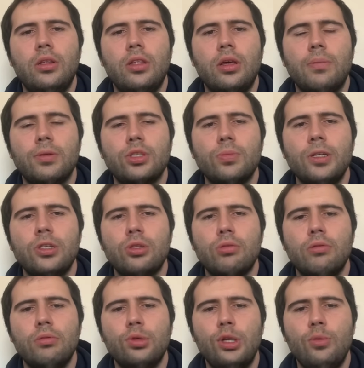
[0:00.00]
Yeah, bishop
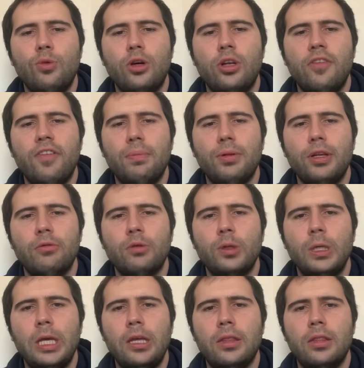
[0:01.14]
h3, rook e1. If I play rook
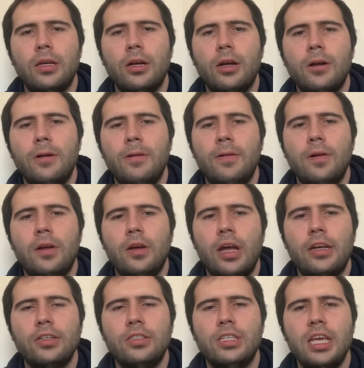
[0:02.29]
e8 there, I
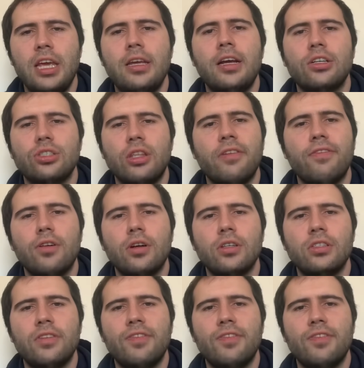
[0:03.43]
could take actually first.